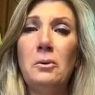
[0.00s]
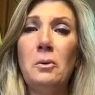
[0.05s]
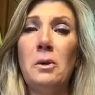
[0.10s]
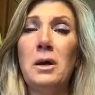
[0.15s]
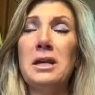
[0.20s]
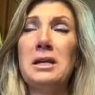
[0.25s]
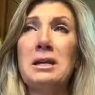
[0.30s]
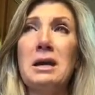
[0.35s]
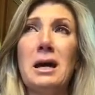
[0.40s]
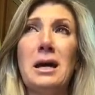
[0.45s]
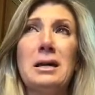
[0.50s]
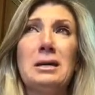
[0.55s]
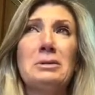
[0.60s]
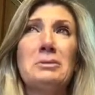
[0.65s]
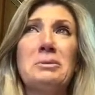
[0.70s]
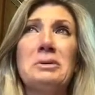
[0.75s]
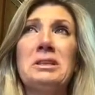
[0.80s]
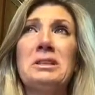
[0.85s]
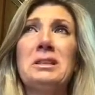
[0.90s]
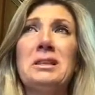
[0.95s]
why
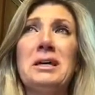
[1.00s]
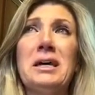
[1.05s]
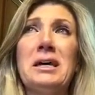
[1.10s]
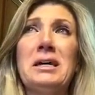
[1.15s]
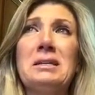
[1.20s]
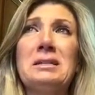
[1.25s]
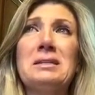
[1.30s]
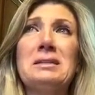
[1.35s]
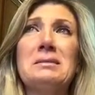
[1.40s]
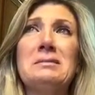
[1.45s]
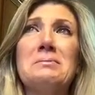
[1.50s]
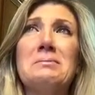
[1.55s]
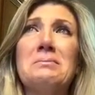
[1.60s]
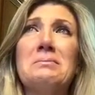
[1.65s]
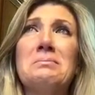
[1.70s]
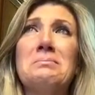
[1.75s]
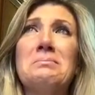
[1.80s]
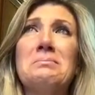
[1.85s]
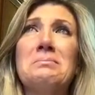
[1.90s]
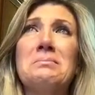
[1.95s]
God would let
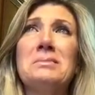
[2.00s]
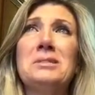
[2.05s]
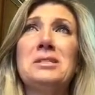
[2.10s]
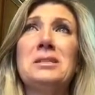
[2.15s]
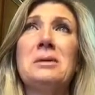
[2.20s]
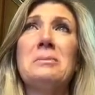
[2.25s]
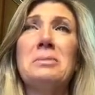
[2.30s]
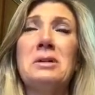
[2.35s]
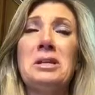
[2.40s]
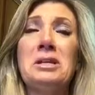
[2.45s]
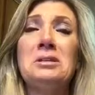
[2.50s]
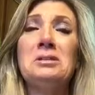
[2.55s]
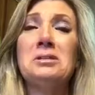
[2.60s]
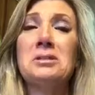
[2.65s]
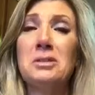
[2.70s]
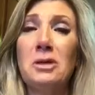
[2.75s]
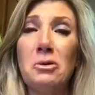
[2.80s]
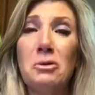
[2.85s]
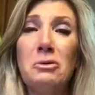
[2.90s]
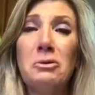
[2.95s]
somebody
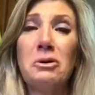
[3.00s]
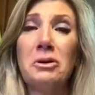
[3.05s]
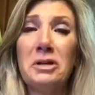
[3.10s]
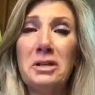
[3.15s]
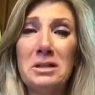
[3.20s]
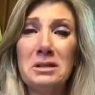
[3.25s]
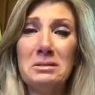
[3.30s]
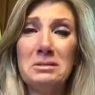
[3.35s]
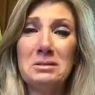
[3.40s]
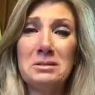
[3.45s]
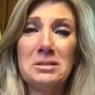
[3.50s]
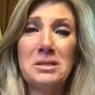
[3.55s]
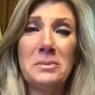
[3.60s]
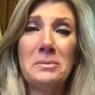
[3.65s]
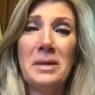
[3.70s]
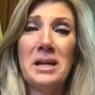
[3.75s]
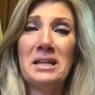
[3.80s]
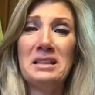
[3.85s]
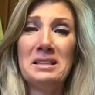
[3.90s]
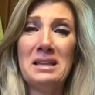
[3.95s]
so critical
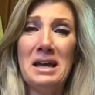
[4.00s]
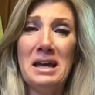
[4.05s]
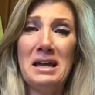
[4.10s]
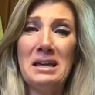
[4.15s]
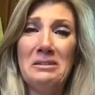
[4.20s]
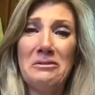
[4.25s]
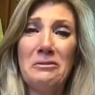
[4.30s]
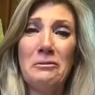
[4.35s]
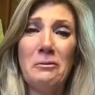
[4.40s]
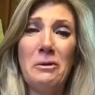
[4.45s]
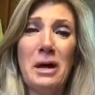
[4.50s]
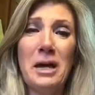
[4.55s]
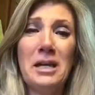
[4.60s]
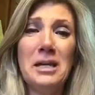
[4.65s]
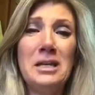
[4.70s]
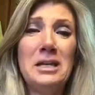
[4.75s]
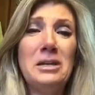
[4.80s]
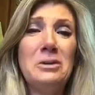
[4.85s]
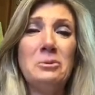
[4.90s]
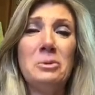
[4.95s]
to my life,
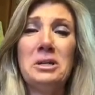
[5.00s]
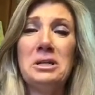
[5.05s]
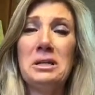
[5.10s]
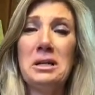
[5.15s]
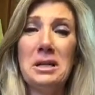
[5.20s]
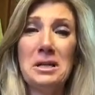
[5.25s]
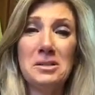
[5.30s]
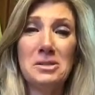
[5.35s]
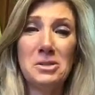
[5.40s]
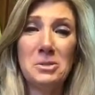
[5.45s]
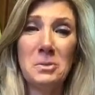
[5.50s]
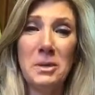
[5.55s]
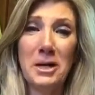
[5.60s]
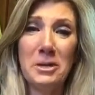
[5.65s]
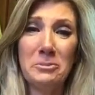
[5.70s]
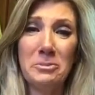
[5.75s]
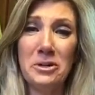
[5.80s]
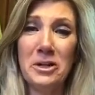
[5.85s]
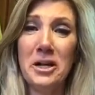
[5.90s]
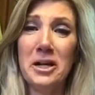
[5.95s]
why he wouldn't answer
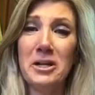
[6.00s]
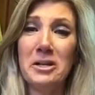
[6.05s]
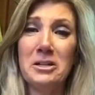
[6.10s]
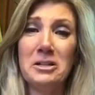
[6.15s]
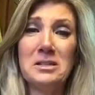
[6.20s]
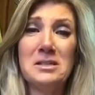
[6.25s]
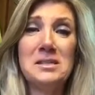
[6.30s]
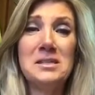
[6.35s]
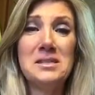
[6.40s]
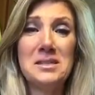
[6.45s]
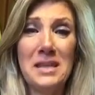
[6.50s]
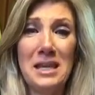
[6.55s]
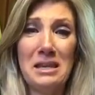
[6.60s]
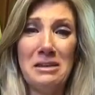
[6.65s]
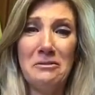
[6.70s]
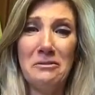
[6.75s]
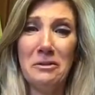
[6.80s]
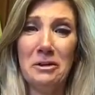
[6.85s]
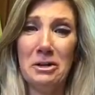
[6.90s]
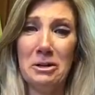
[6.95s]
my prayer and
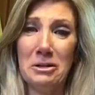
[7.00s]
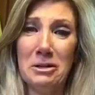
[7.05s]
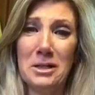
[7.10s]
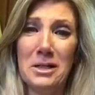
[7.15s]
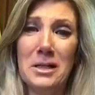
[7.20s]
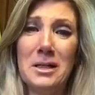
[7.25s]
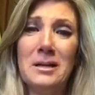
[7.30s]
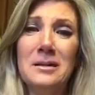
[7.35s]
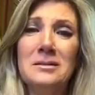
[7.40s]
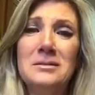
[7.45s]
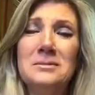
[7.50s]
save her.